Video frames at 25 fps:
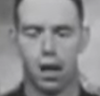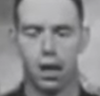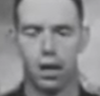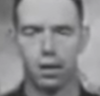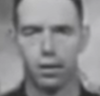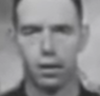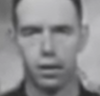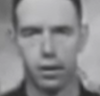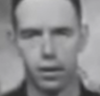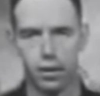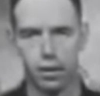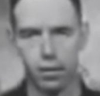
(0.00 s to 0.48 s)

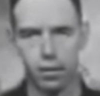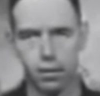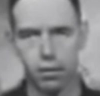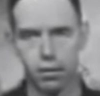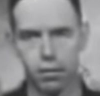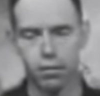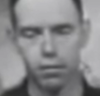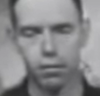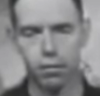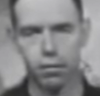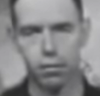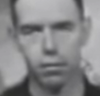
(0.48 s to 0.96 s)
And then,
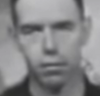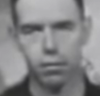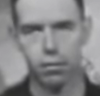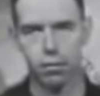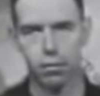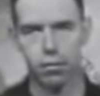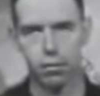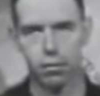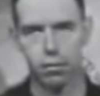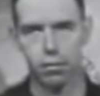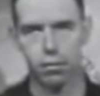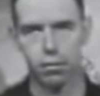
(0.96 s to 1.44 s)

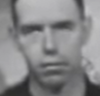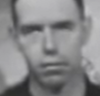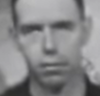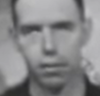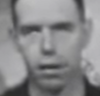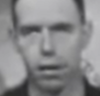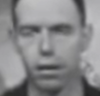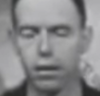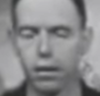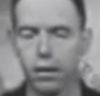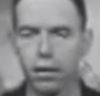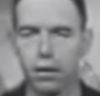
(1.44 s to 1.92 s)

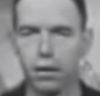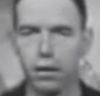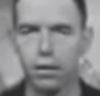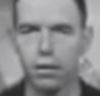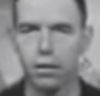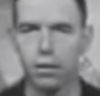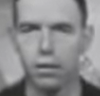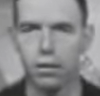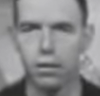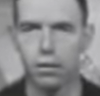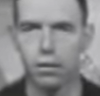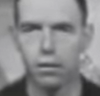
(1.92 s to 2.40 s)
suddenly,
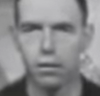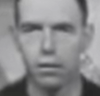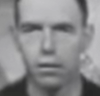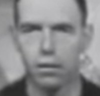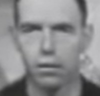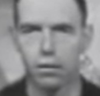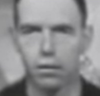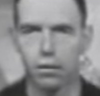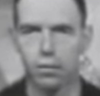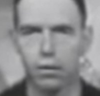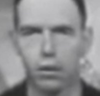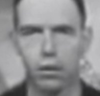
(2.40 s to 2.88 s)

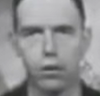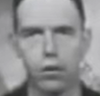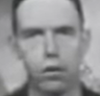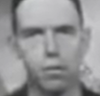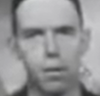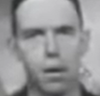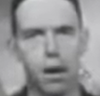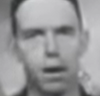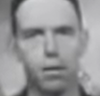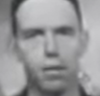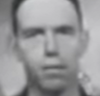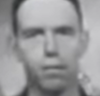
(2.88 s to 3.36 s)
when you're
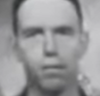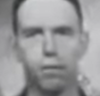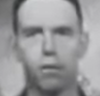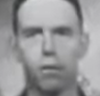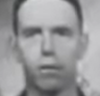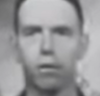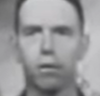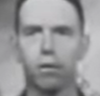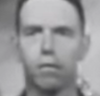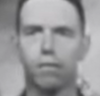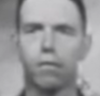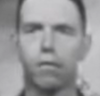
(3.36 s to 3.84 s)
about
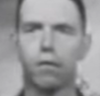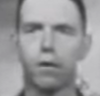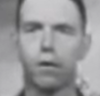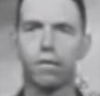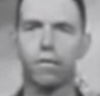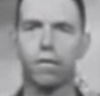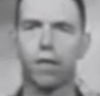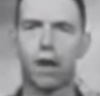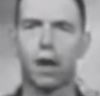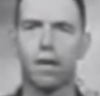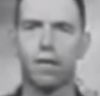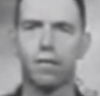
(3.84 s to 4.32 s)
40 or
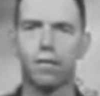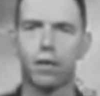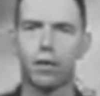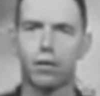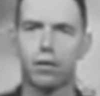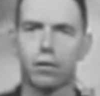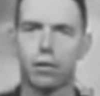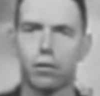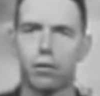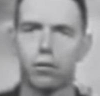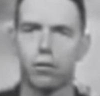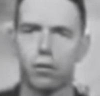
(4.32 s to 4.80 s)
45
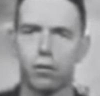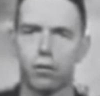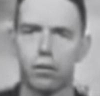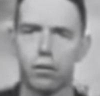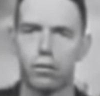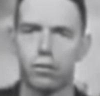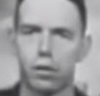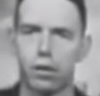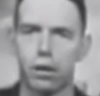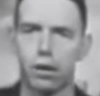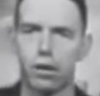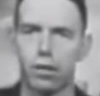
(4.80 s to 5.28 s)
years old,
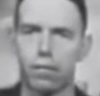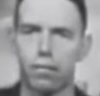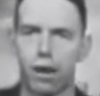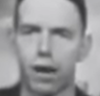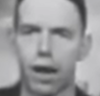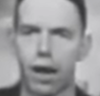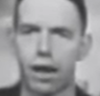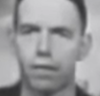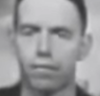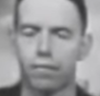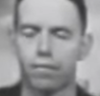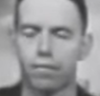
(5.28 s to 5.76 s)
in the middle of
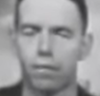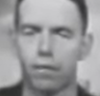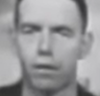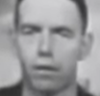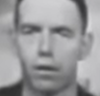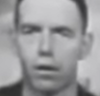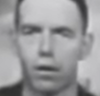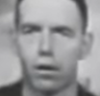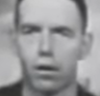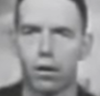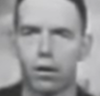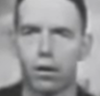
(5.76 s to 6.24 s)
life,
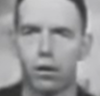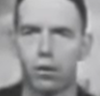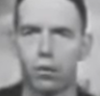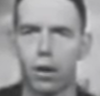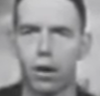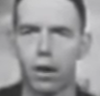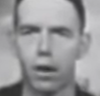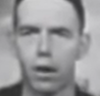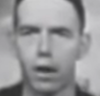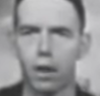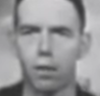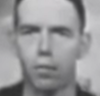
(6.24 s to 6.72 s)
you
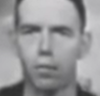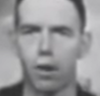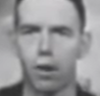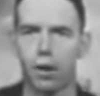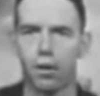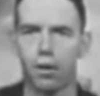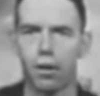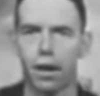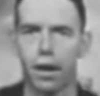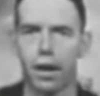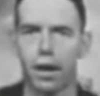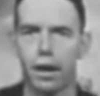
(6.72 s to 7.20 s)
wake up
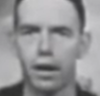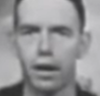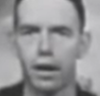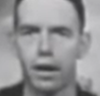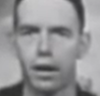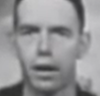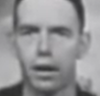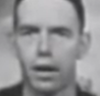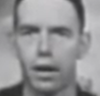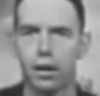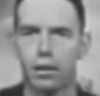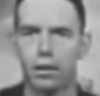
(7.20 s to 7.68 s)
one day
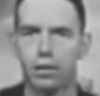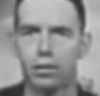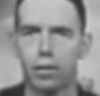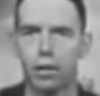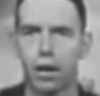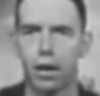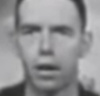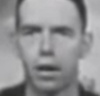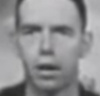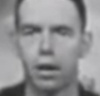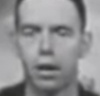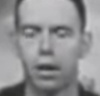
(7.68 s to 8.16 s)
and
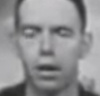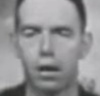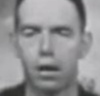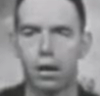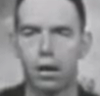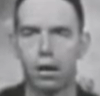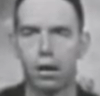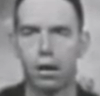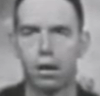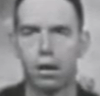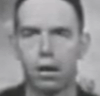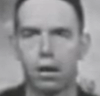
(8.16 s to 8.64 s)
say,
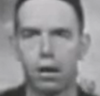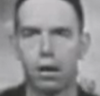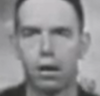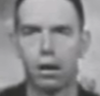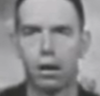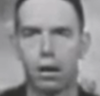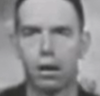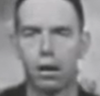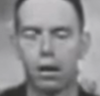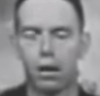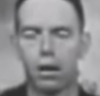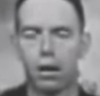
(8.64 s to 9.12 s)

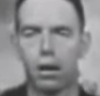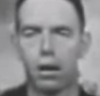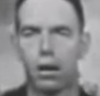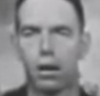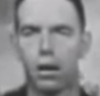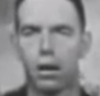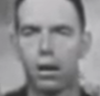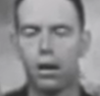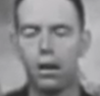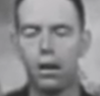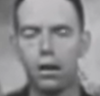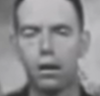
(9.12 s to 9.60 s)

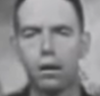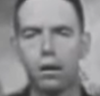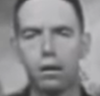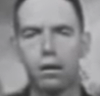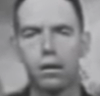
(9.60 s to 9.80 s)
"Huh?